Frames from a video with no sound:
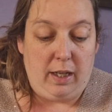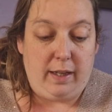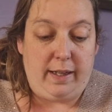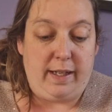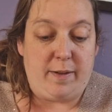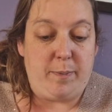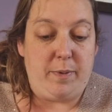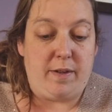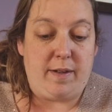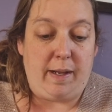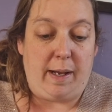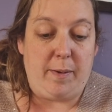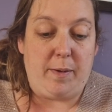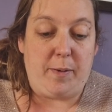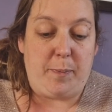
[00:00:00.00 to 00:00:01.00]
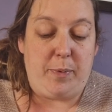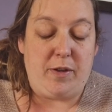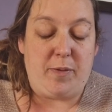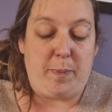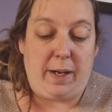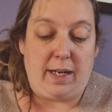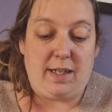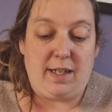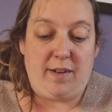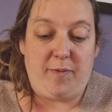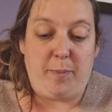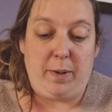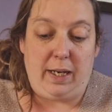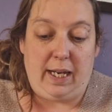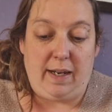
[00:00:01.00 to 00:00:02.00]
This perspective
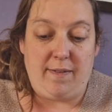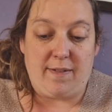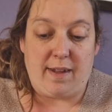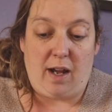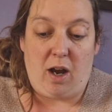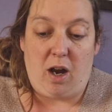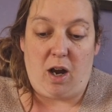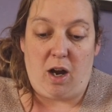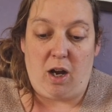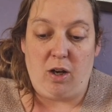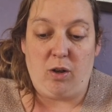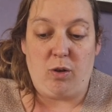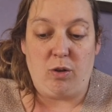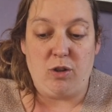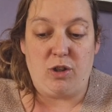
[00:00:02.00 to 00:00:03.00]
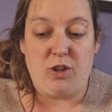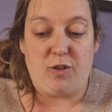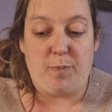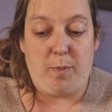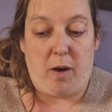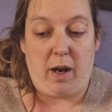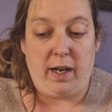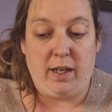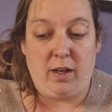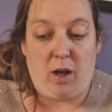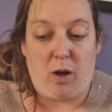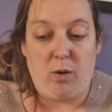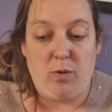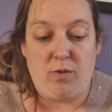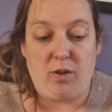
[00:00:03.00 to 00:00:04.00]
believes that our unconscious mind
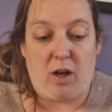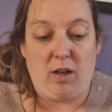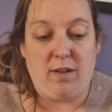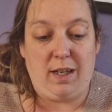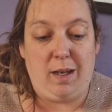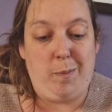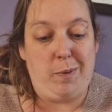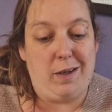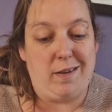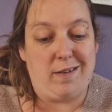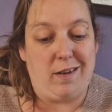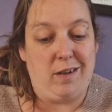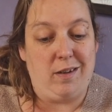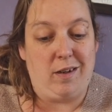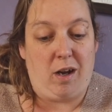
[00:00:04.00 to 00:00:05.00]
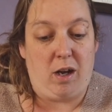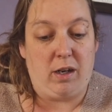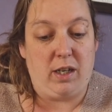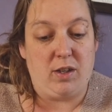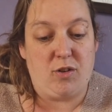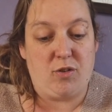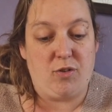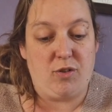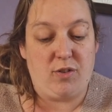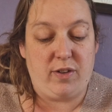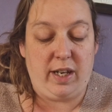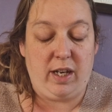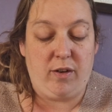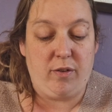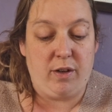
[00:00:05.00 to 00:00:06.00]
holds our deepest and darkest
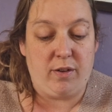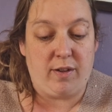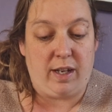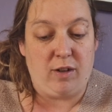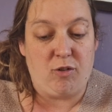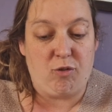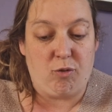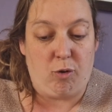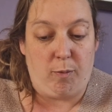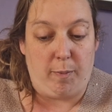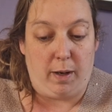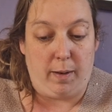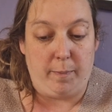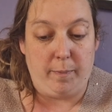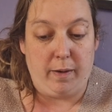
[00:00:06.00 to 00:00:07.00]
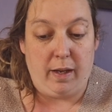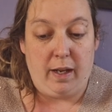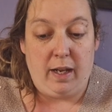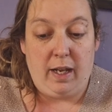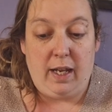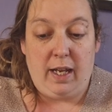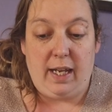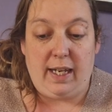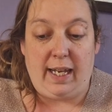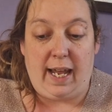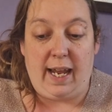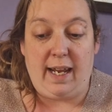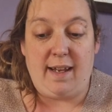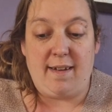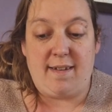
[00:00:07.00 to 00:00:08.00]
secrets and trauma,
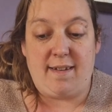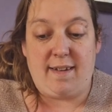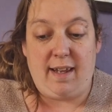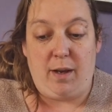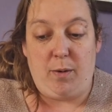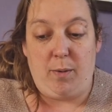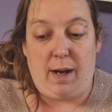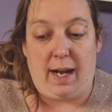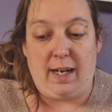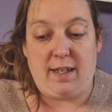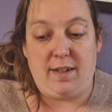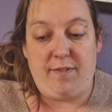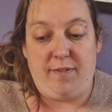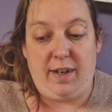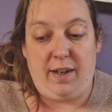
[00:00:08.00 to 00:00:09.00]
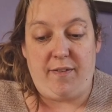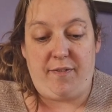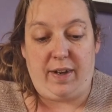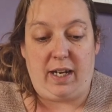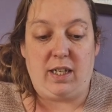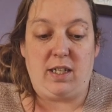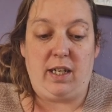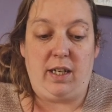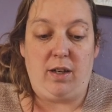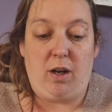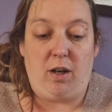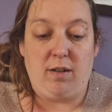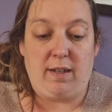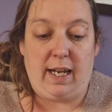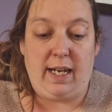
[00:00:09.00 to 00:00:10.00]
yet it is still actively affecting
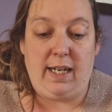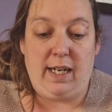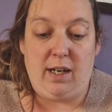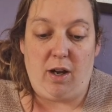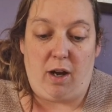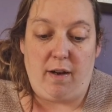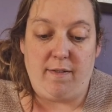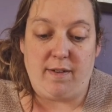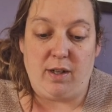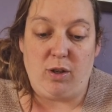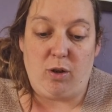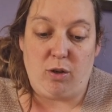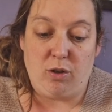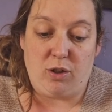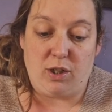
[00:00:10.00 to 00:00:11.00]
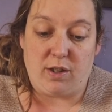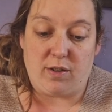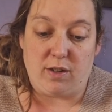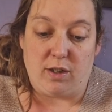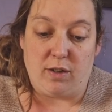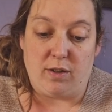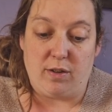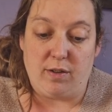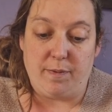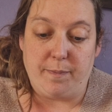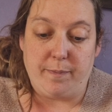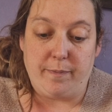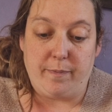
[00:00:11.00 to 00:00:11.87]
our daily lives and consciousness.